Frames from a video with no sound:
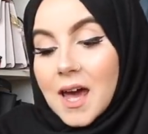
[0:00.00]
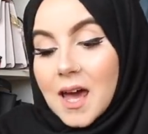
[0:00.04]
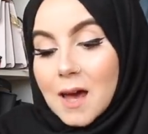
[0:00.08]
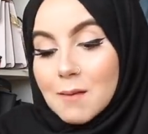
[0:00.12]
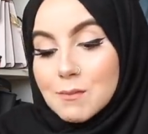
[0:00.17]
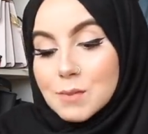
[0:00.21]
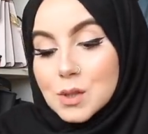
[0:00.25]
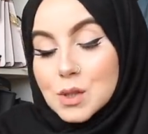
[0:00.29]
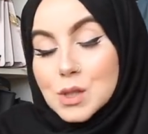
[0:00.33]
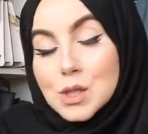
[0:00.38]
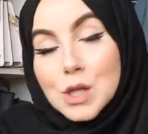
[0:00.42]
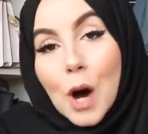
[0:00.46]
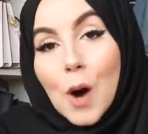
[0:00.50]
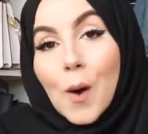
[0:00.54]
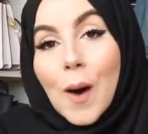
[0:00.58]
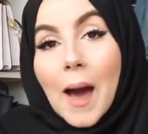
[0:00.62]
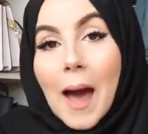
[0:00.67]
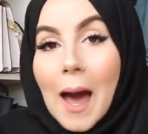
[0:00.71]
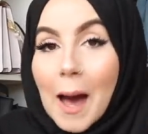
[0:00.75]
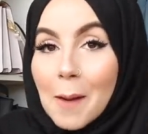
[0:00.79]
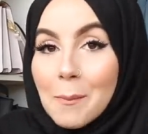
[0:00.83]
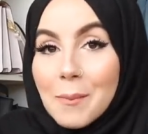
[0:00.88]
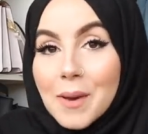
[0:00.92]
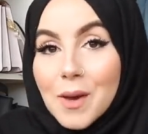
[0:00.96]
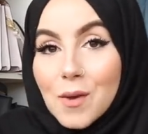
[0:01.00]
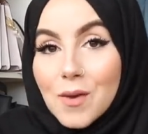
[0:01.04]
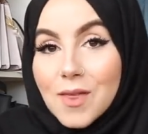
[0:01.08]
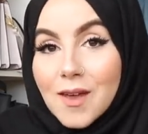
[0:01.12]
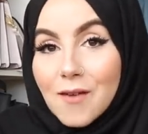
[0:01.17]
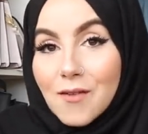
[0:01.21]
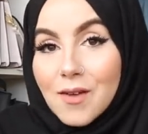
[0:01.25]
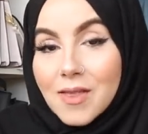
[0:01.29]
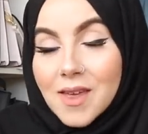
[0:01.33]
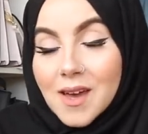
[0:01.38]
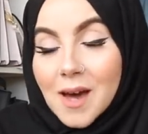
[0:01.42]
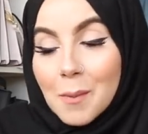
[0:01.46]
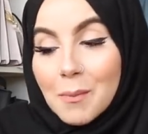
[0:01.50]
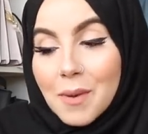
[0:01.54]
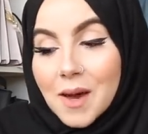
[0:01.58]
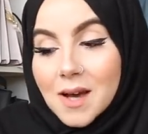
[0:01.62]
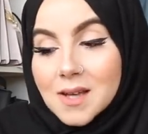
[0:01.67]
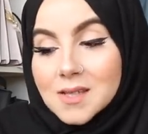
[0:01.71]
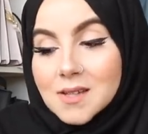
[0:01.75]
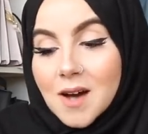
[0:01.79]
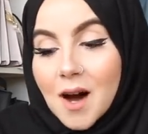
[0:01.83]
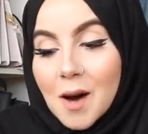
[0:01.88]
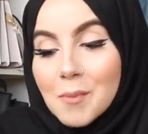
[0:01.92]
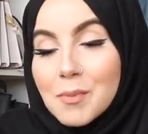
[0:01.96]
am so happy with everything I
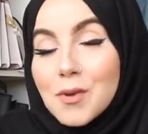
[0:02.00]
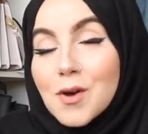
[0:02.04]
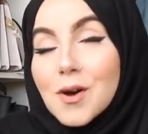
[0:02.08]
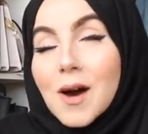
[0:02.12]
picked up.